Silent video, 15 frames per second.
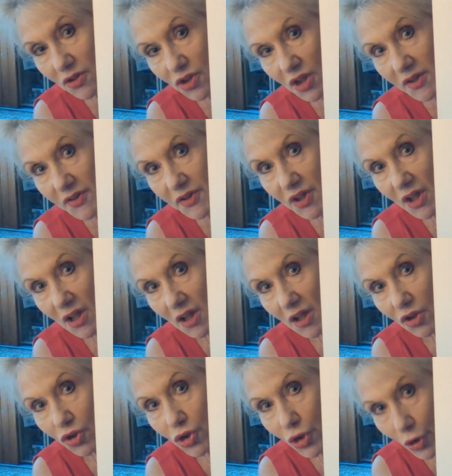just
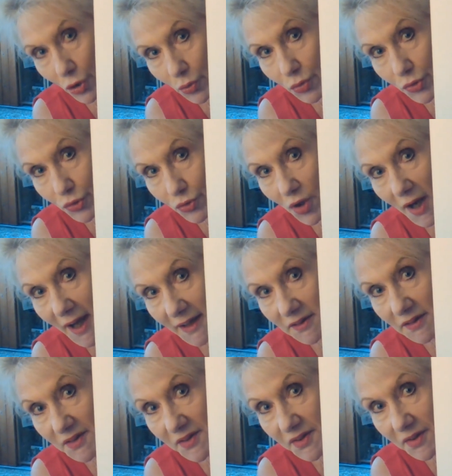2
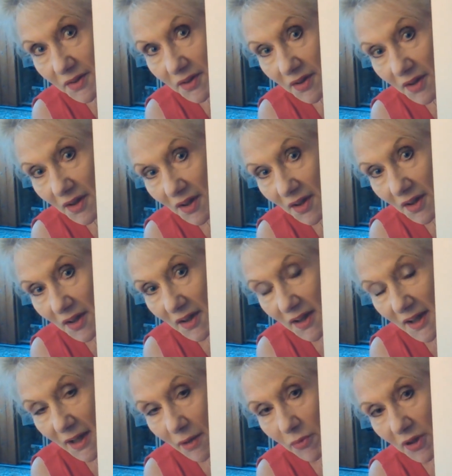strands.
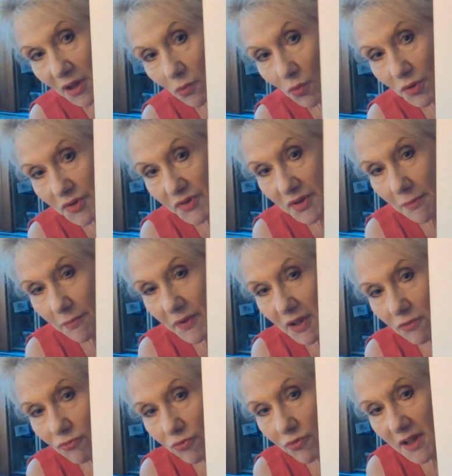And when I want
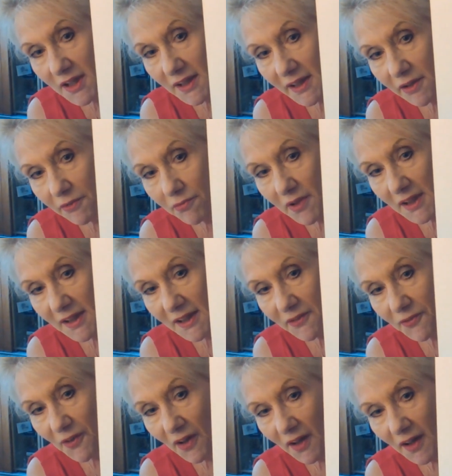something really, really
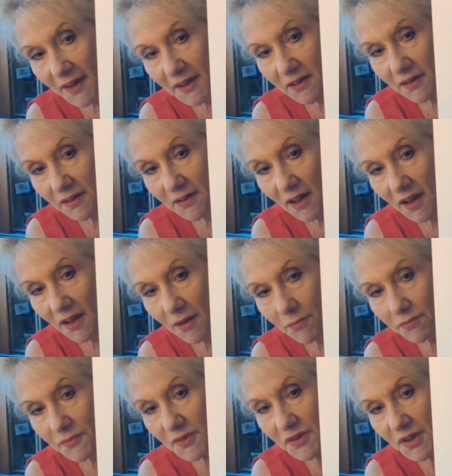fine,
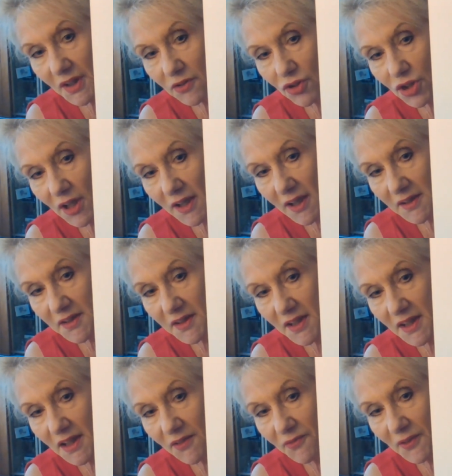such as
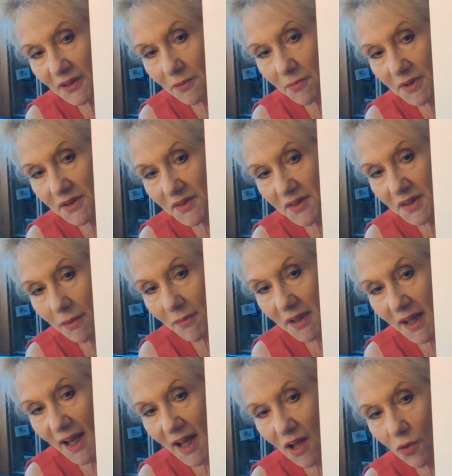the filaments coming
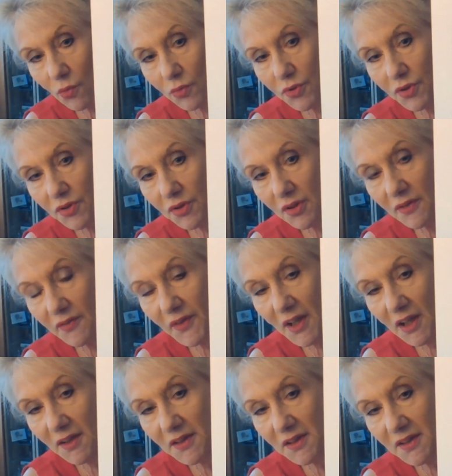out of the
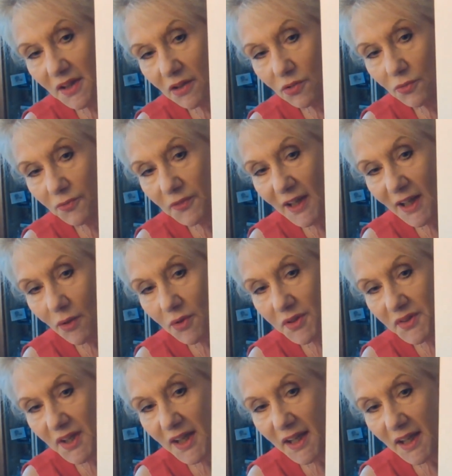honeysuckle flowers
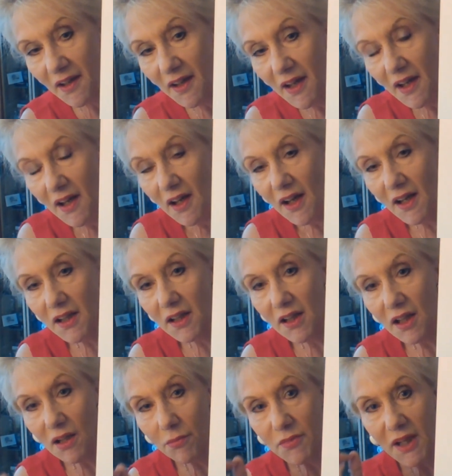here, I can
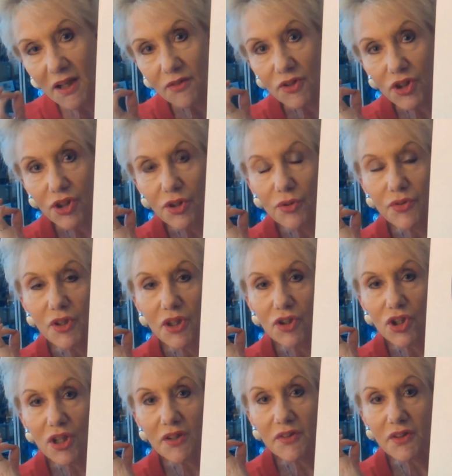come down to using
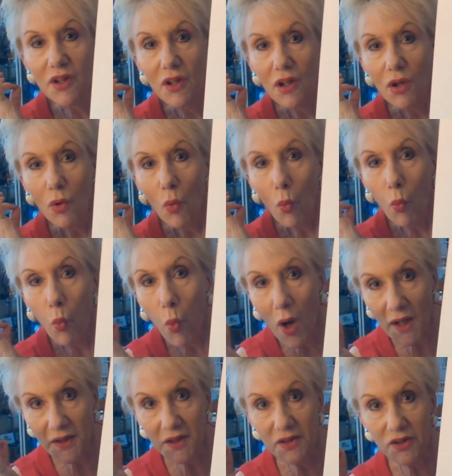just
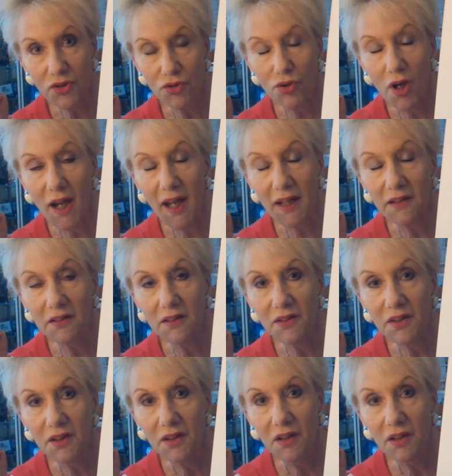1 strand